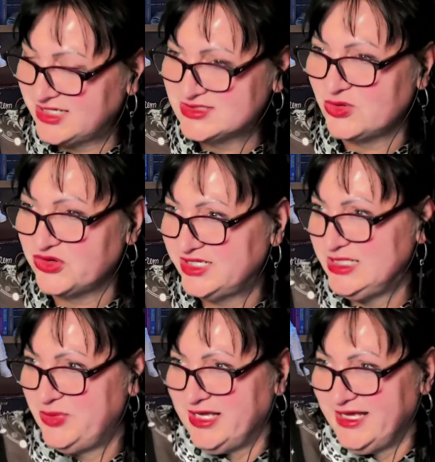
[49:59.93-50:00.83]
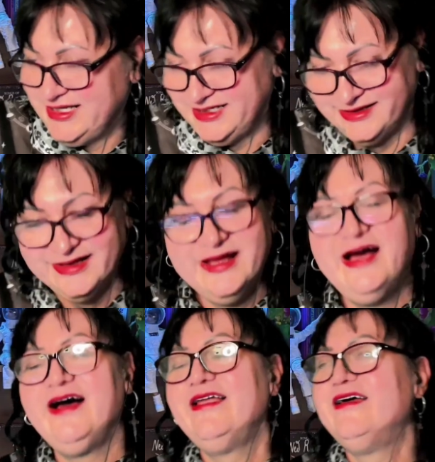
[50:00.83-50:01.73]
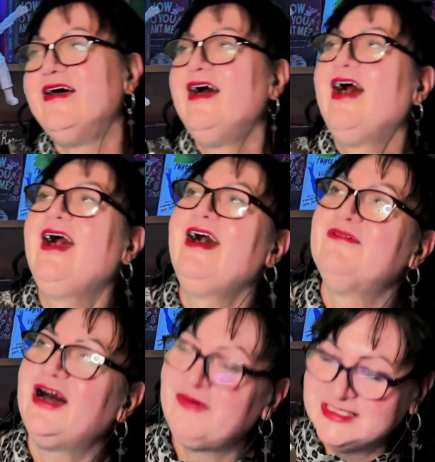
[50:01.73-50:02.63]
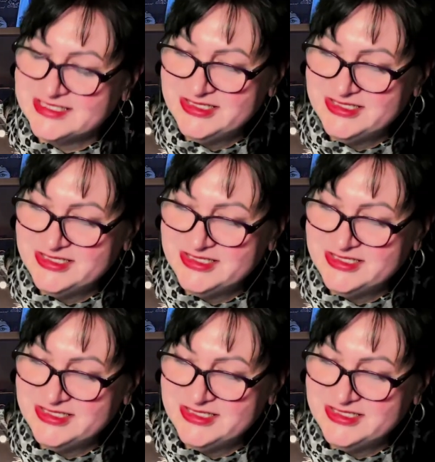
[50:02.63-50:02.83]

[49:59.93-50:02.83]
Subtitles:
sold on eBay. I went to New